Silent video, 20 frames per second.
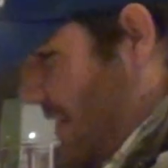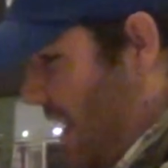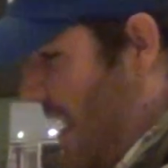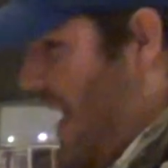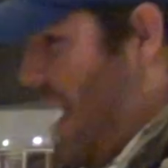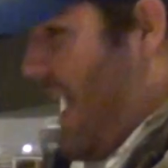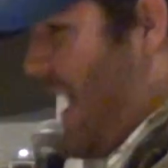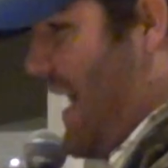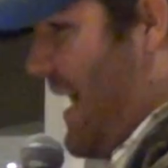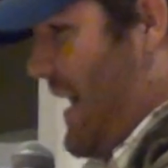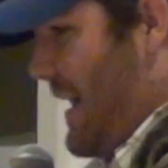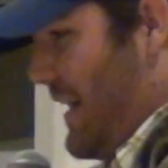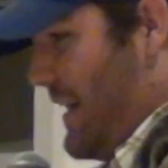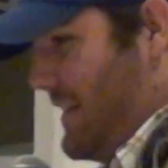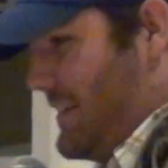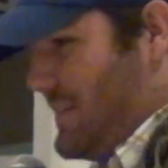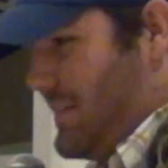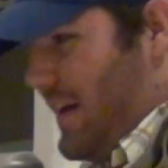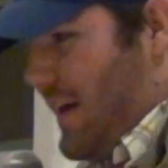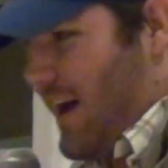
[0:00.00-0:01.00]

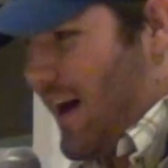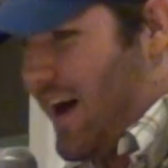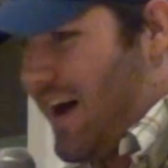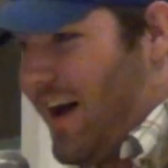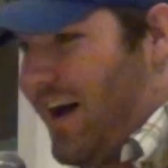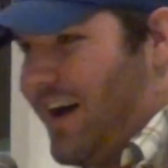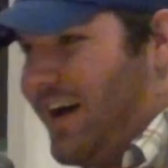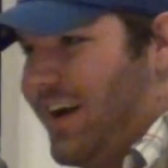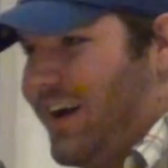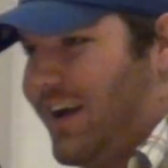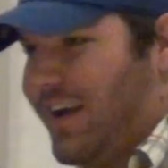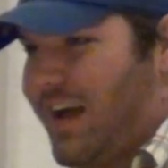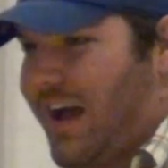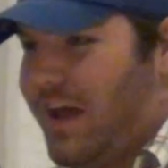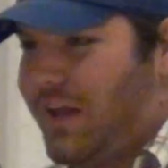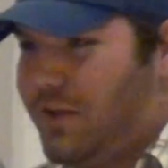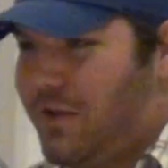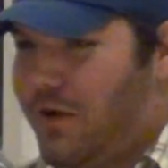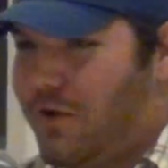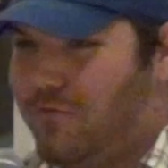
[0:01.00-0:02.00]
Yeah, it's a hug,
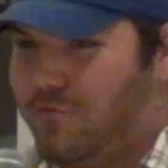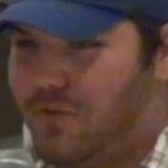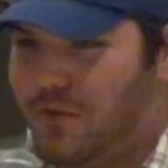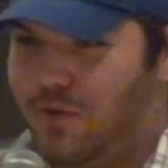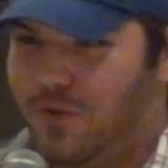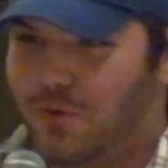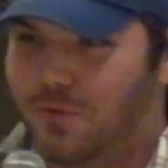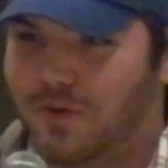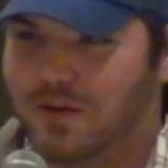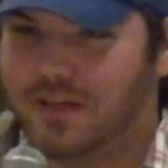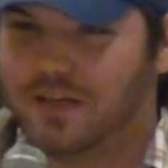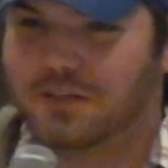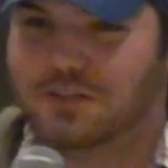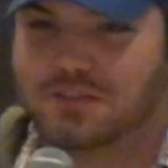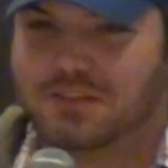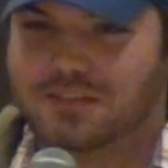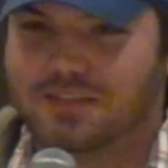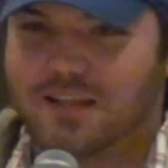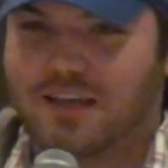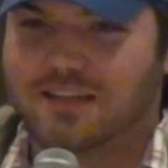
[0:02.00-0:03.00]
I love you. And he
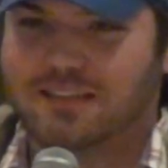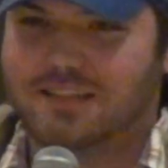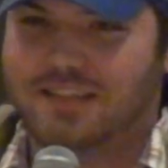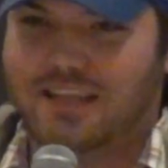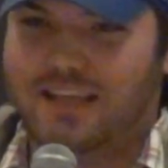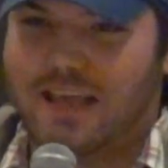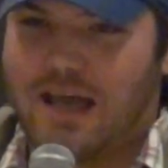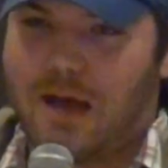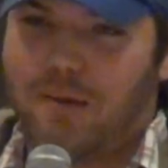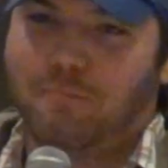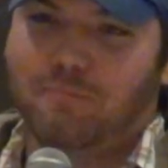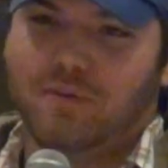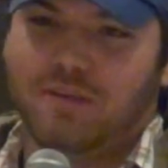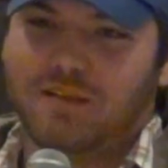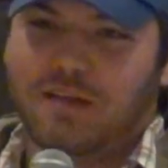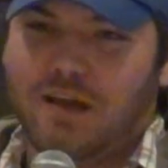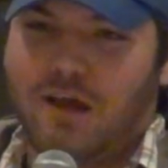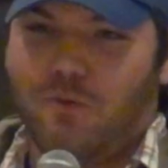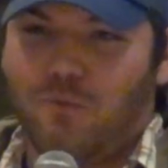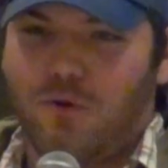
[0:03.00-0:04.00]
just says, yep, and
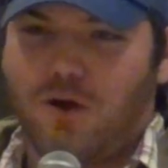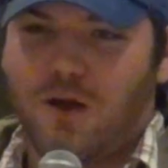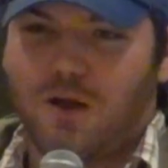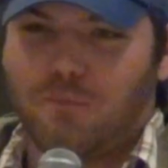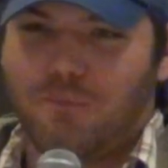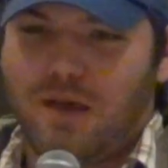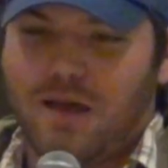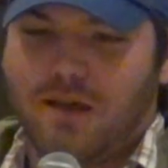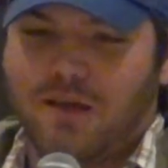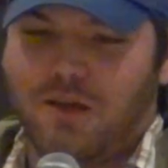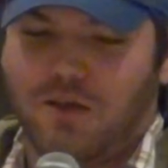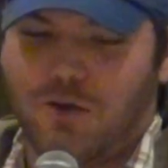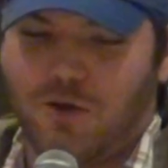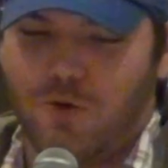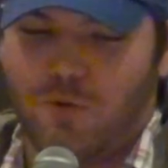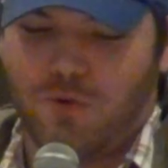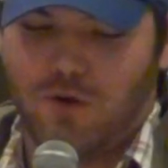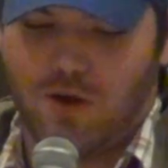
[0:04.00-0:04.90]
then I walk back and go,